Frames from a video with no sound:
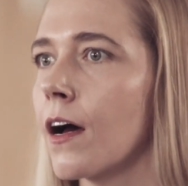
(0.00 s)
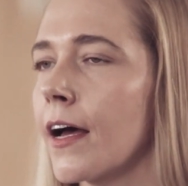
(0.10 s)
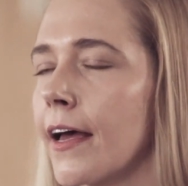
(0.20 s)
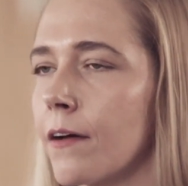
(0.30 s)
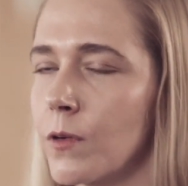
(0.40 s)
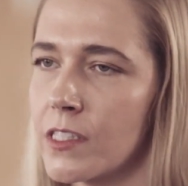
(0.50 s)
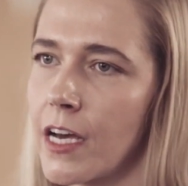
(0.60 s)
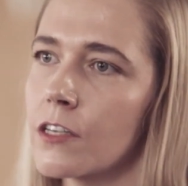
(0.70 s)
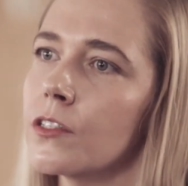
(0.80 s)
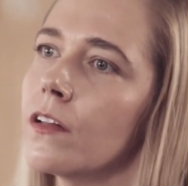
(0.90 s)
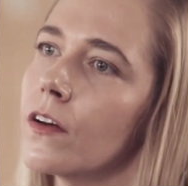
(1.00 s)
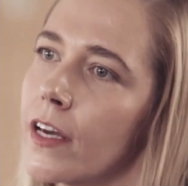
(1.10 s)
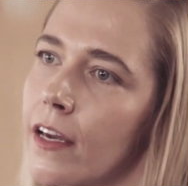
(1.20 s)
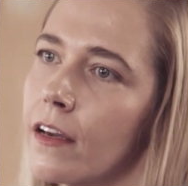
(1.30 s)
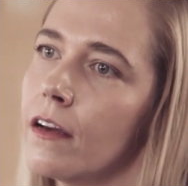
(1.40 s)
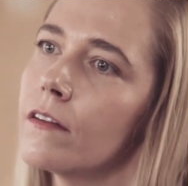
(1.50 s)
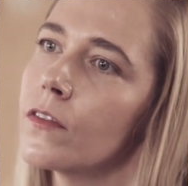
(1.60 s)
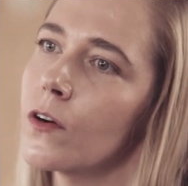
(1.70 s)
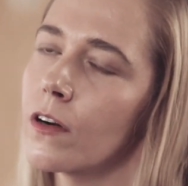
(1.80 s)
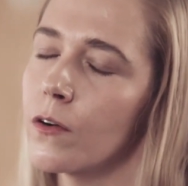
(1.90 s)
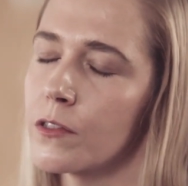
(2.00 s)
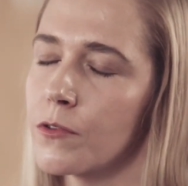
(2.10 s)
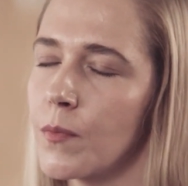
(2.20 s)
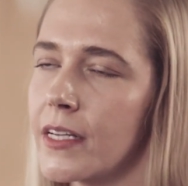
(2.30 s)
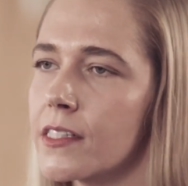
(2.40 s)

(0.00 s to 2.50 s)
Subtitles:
I was actually looking for a course for my